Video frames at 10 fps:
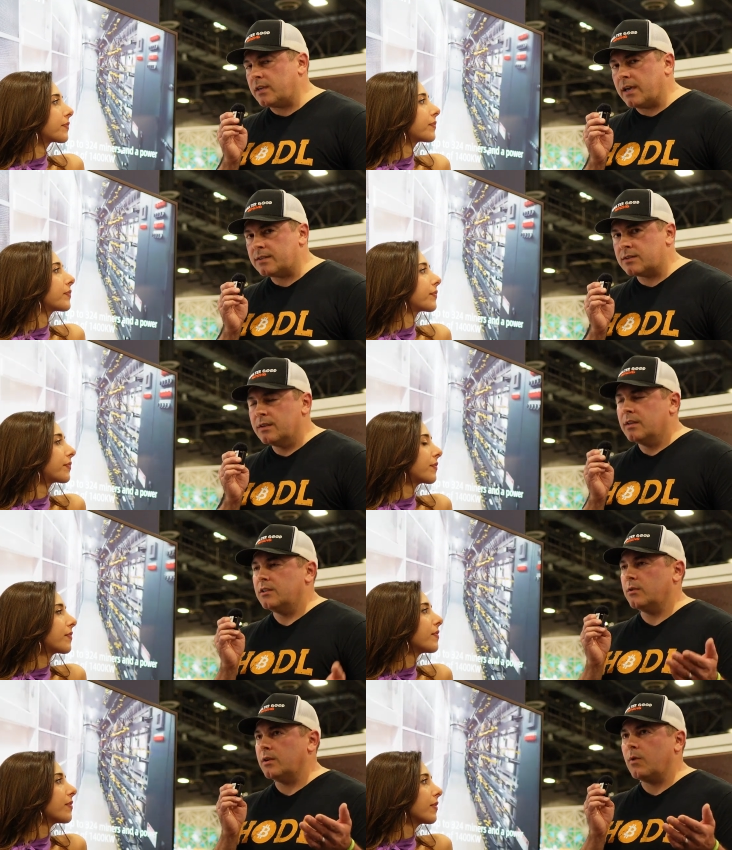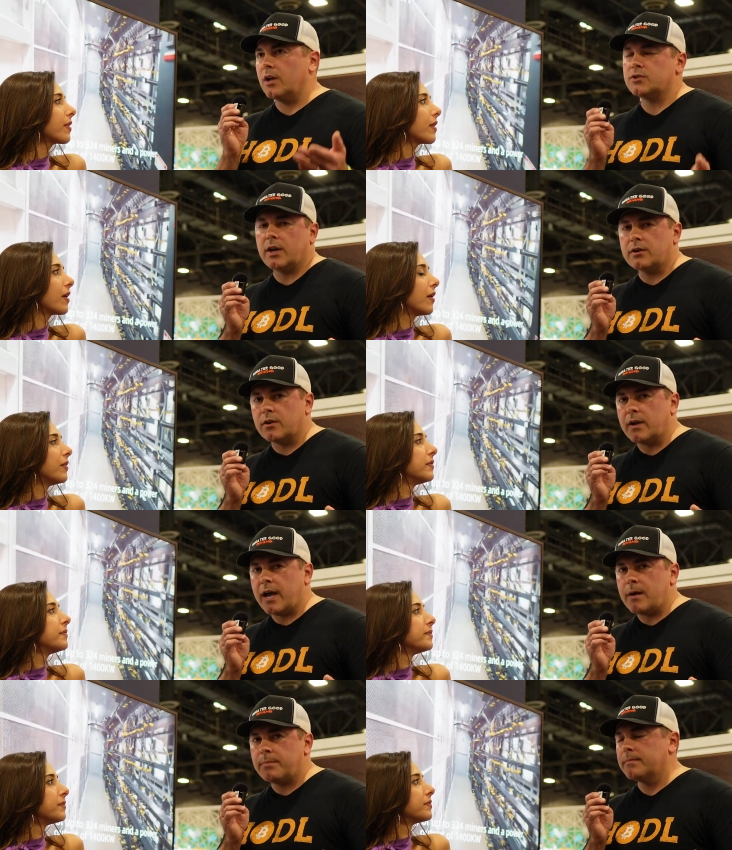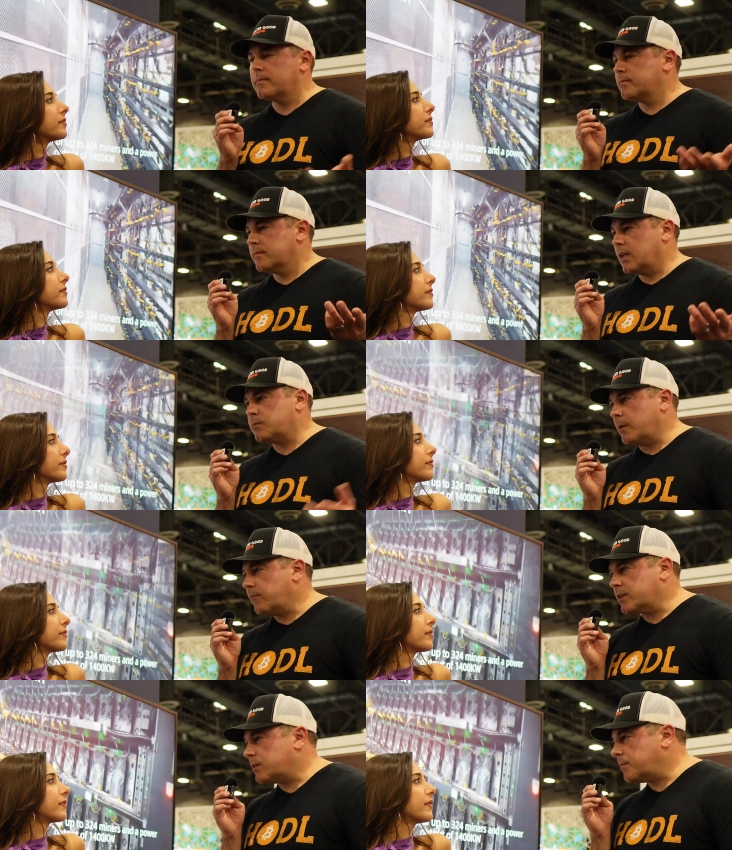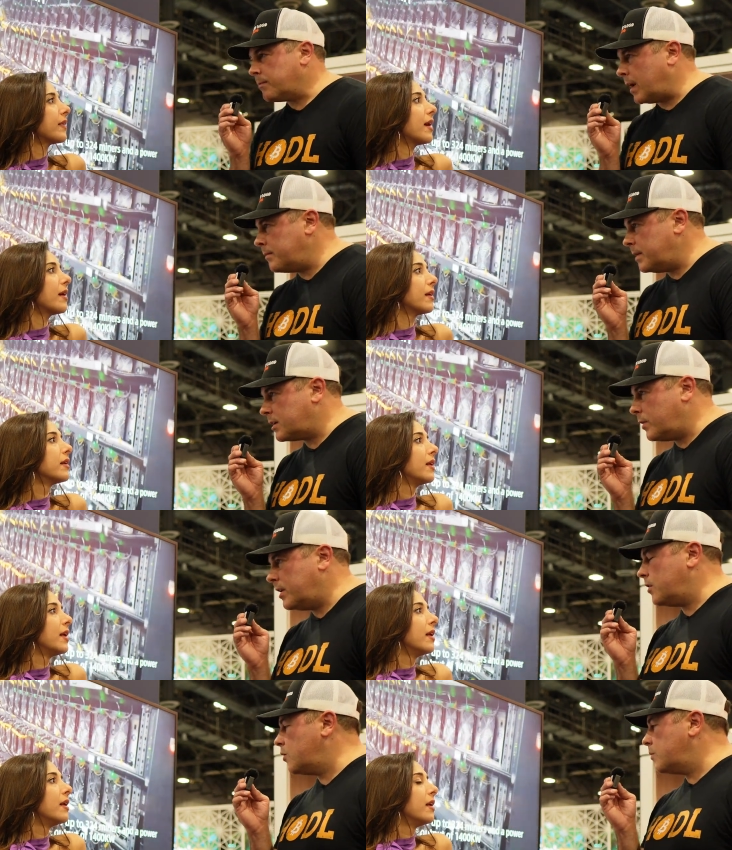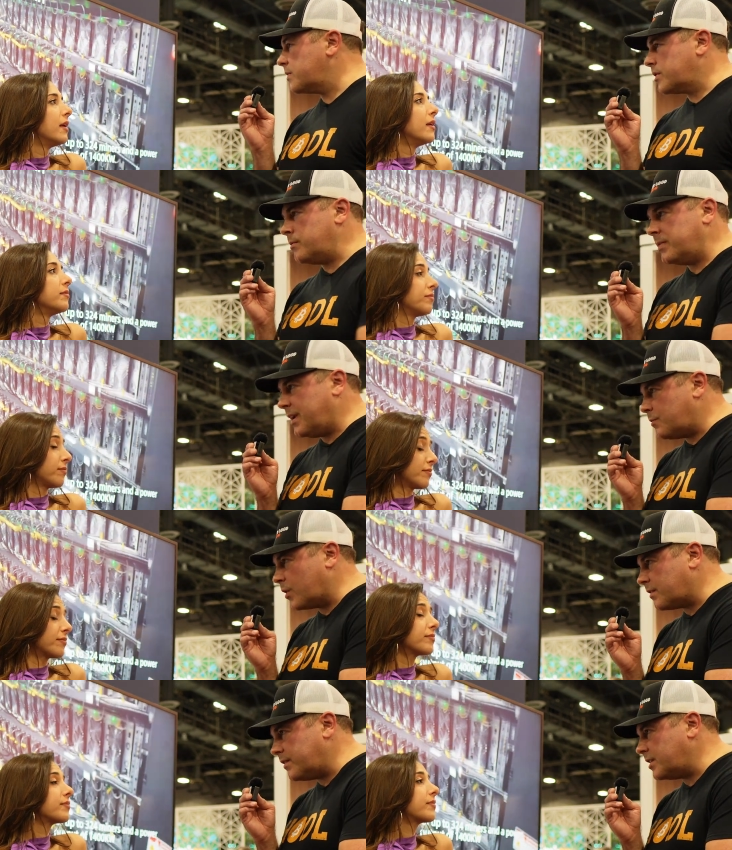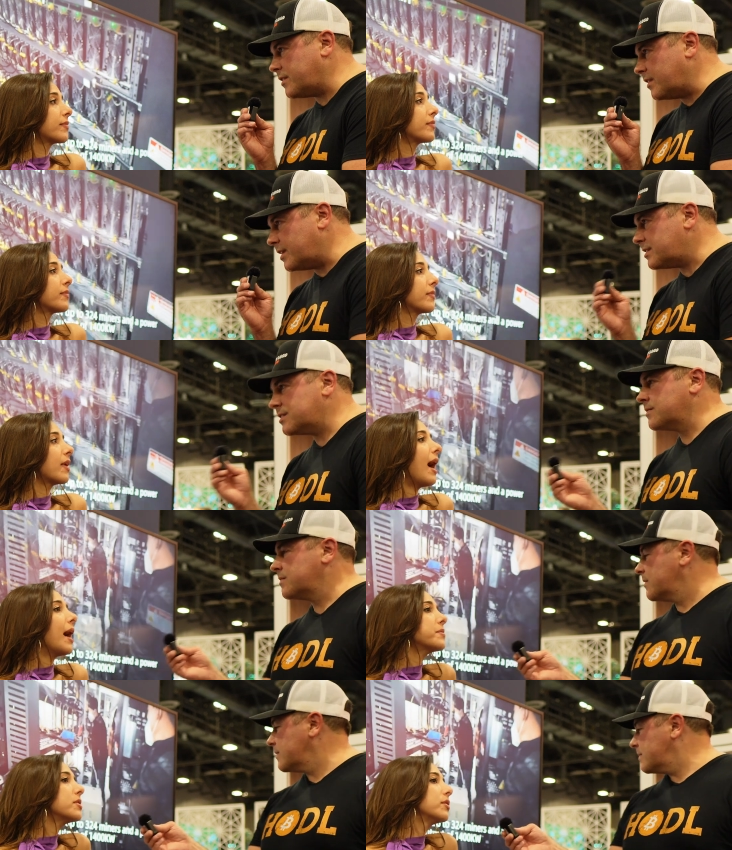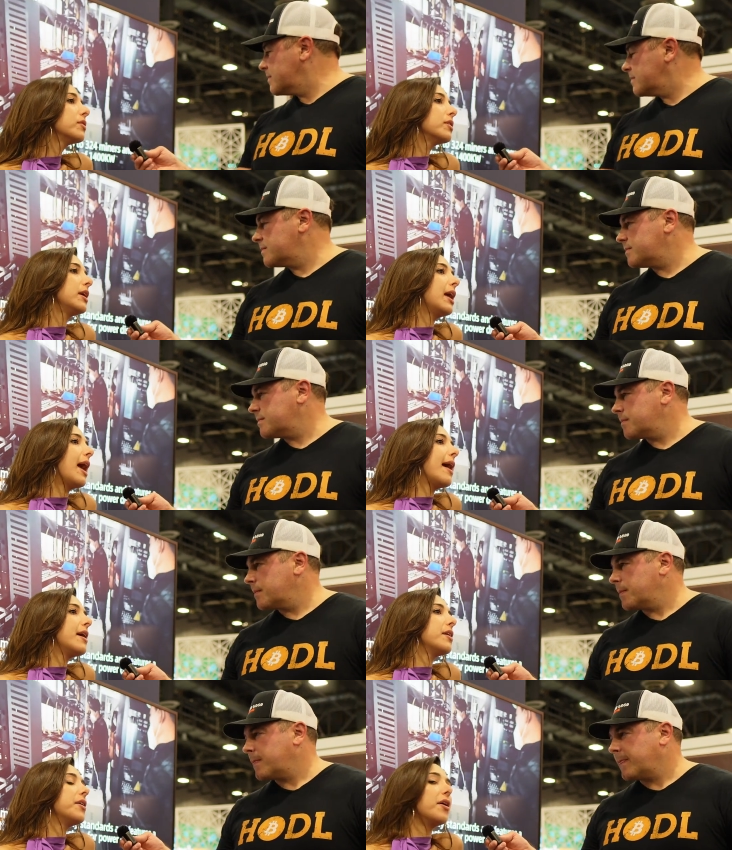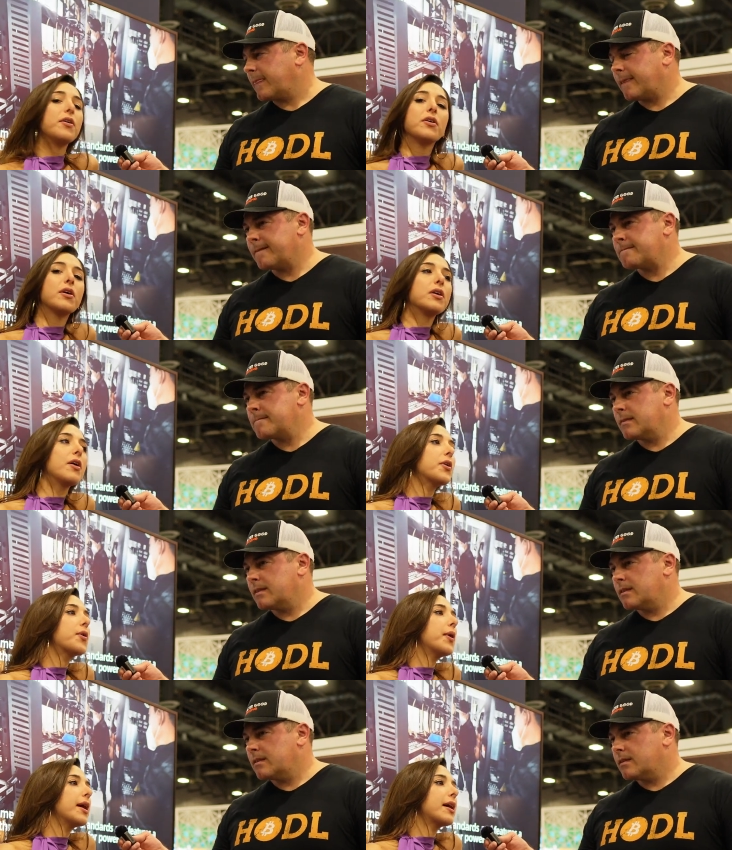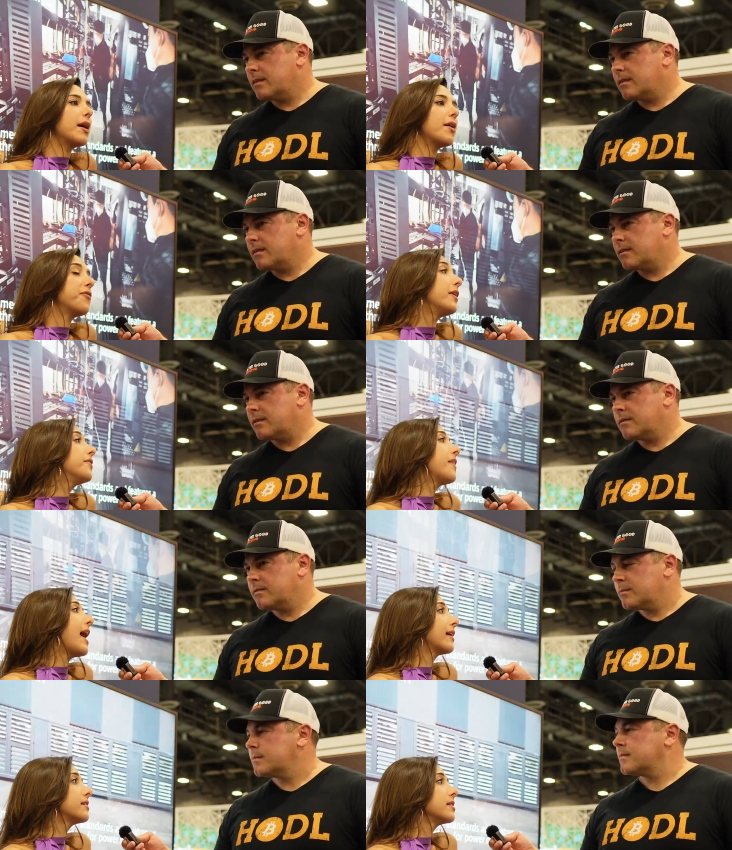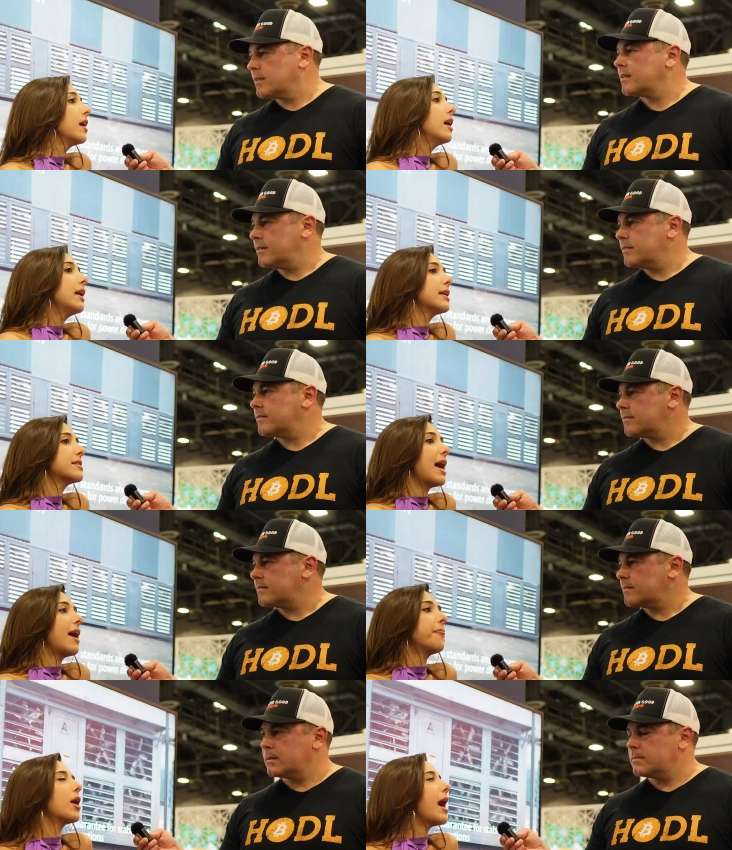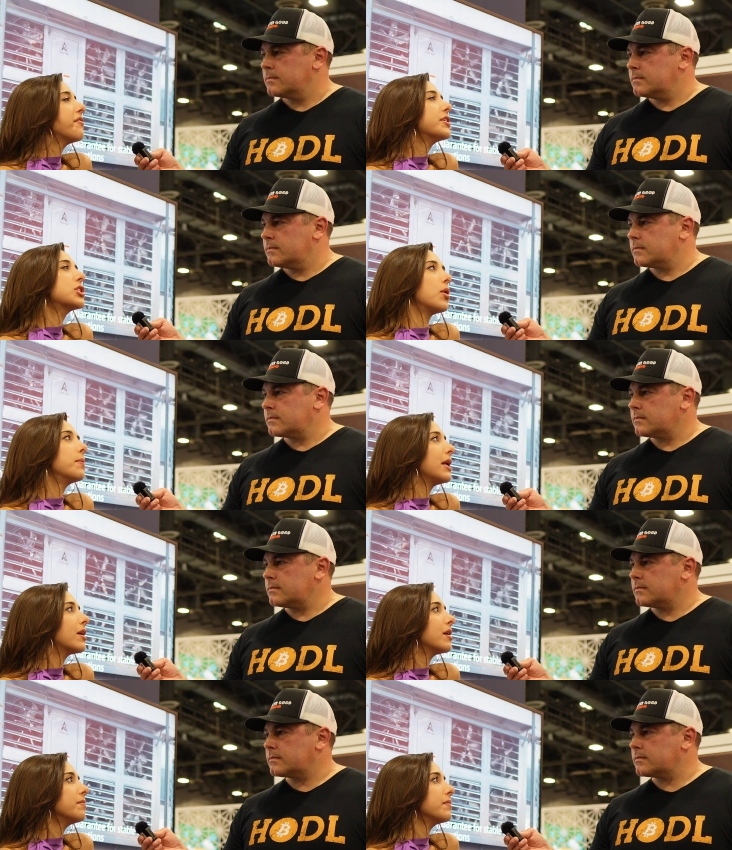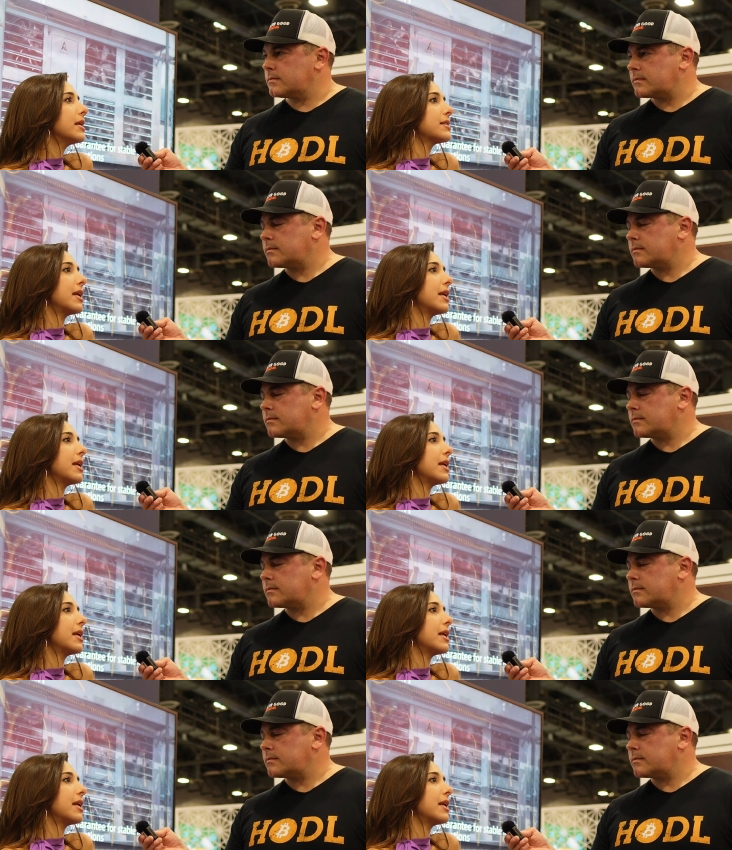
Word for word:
Speaker 1: guess. You can watch it on your app that's perfect. Mining Bitcoin at home couldn't be any more convenient than this.
Speaker 2: Absolutely. And another another quick uh, fun fact is that your average home heater is